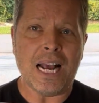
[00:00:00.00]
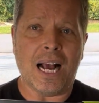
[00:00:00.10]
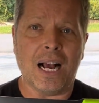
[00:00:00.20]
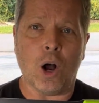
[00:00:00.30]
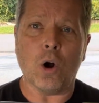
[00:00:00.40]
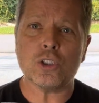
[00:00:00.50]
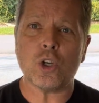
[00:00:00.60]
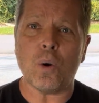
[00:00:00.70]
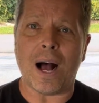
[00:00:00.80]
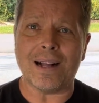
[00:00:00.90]
Uh,
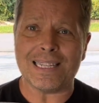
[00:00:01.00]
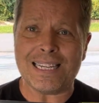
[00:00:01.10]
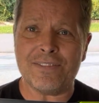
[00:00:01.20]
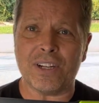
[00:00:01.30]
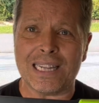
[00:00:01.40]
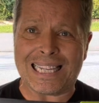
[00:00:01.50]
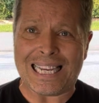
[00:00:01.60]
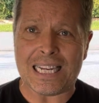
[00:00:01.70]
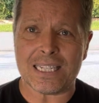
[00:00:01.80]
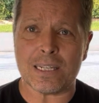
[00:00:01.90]
also, I'll leave a
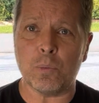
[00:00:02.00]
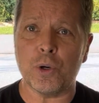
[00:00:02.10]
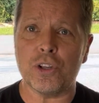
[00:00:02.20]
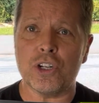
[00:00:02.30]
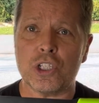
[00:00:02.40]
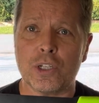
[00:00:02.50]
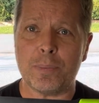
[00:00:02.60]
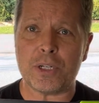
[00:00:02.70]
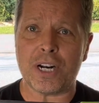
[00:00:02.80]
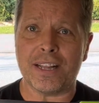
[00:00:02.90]
link somewhere in the
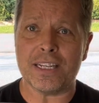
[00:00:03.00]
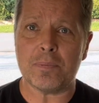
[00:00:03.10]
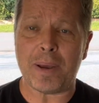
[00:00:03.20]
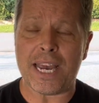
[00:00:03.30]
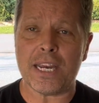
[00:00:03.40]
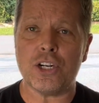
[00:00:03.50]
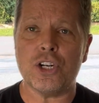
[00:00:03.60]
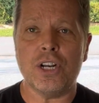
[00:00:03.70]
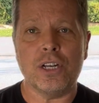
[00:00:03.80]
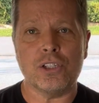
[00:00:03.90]
description on this page
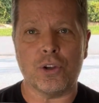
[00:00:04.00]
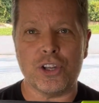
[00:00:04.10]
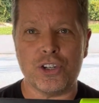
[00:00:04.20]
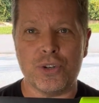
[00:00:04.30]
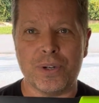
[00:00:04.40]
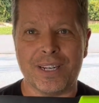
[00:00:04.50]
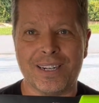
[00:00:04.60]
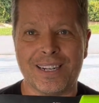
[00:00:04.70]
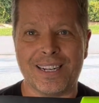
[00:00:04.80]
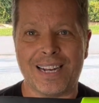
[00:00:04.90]
so that you
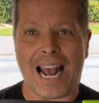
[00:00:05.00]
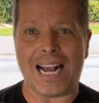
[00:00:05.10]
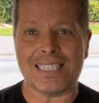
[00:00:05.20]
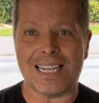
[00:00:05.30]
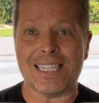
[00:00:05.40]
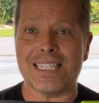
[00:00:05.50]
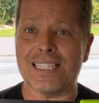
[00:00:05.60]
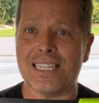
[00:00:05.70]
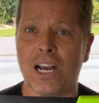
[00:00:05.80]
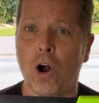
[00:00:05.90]
can uh, access and
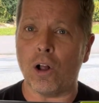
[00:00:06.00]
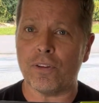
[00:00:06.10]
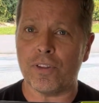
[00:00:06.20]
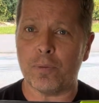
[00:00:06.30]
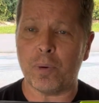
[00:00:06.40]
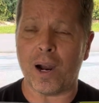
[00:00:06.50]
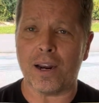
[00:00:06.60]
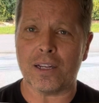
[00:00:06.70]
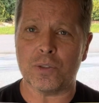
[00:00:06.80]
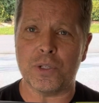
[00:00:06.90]
see all of their
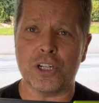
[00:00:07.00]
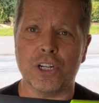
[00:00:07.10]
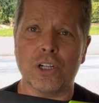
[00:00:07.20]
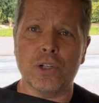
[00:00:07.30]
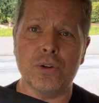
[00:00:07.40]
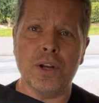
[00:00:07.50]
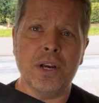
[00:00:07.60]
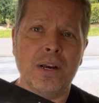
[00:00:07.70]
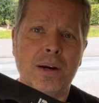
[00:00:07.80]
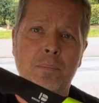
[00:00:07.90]
products, which include
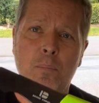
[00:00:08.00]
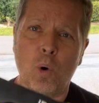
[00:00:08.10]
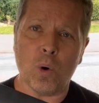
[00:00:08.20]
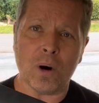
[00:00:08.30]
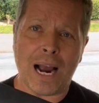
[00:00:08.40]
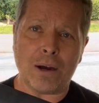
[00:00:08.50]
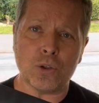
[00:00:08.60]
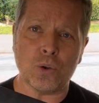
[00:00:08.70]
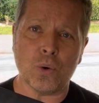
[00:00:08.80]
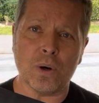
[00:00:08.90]
more
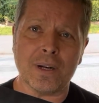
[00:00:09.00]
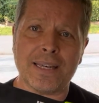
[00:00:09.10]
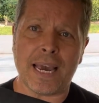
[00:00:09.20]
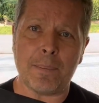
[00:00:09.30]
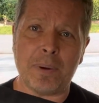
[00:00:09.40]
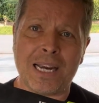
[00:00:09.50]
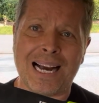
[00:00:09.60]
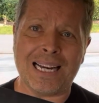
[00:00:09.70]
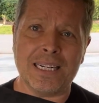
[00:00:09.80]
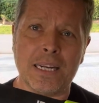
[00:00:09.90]
outdoor camping,
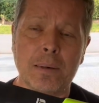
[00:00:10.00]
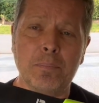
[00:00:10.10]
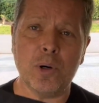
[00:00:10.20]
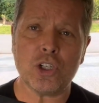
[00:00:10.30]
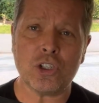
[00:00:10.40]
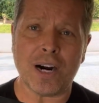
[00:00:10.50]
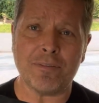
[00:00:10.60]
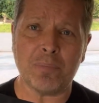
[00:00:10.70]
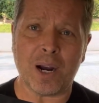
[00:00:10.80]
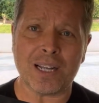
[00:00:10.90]
hunting,
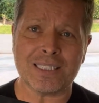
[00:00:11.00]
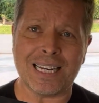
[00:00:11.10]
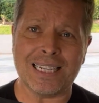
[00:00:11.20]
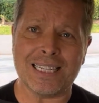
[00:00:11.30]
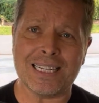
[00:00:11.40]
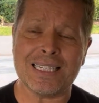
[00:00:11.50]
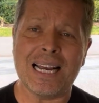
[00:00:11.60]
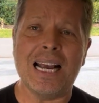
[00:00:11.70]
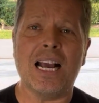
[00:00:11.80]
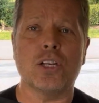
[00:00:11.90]
bushcraft products like this,
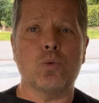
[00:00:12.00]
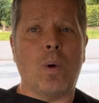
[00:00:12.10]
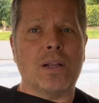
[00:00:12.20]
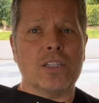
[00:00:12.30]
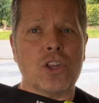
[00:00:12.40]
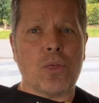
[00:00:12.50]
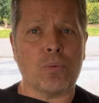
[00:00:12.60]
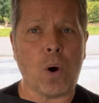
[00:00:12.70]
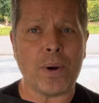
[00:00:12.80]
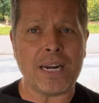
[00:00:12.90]
as well as
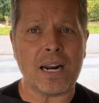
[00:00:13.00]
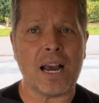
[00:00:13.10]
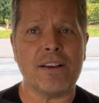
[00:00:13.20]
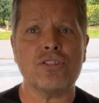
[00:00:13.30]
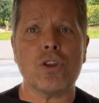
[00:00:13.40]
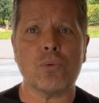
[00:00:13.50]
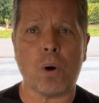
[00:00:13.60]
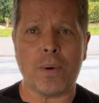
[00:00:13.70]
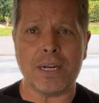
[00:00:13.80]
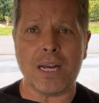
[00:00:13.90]
throwing knives,
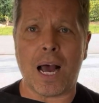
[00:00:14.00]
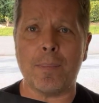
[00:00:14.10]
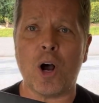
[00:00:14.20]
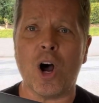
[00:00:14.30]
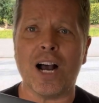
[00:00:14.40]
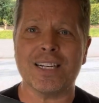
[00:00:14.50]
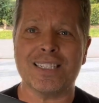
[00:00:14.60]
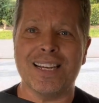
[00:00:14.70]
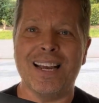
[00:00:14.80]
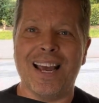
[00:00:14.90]
throwing
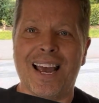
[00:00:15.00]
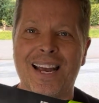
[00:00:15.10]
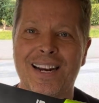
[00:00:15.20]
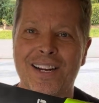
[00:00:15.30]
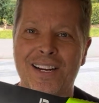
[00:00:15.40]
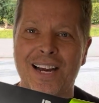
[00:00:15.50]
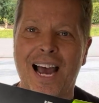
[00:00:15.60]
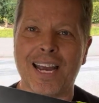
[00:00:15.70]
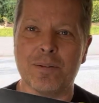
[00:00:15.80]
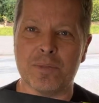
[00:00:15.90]
tomahawks, and uh,
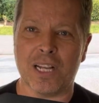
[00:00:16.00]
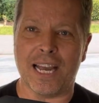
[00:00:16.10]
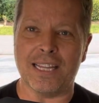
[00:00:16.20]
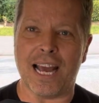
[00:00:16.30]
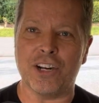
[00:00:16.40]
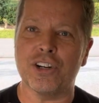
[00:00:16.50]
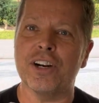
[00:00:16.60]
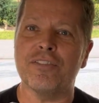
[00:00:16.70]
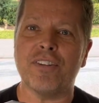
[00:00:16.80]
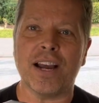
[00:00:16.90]
items like that. You're
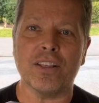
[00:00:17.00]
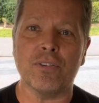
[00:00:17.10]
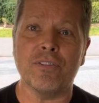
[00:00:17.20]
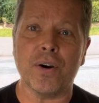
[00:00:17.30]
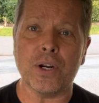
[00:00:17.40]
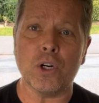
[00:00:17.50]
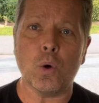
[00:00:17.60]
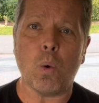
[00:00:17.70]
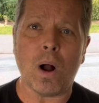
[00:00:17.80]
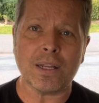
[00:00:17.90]
going to find they're very good
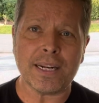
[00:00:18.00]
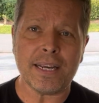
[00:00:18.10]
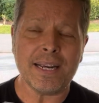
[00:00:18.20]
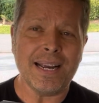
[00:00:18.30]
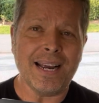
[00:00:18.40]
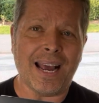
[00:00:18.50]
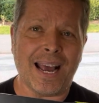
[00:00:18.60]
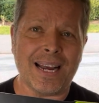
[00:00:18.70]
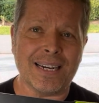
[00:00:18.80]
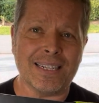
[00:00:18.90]
quality
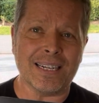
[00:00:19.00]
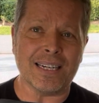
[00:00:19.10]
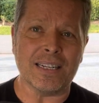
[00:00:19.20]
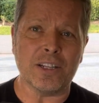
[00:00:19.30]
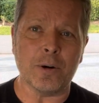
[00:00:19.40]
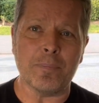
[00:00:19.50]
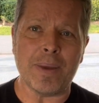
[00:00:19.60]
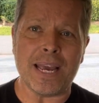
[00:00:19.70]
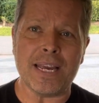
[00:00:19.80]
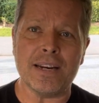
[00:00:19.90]
and uh, they're
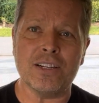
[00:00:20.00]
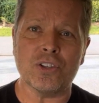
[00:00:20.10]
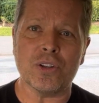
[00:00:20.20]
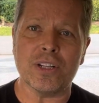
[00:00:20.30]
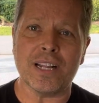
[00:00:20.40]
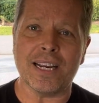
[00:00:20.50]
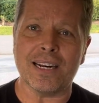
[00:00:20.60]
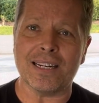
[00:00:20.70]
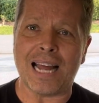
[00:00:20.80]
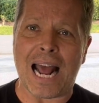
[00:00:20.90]
made so that they
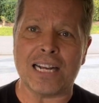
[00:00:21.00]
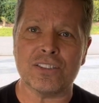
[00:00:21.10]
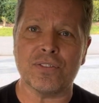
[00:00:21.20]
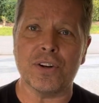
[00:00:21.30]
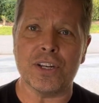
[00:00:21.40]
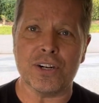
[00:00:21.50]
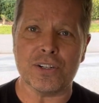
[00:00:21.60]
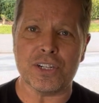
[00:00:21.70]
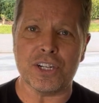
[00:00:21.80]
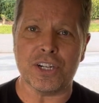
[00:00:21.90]
can last for
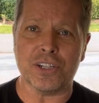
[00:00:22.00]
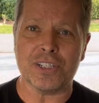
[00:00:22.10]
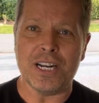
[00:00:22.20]
years and years.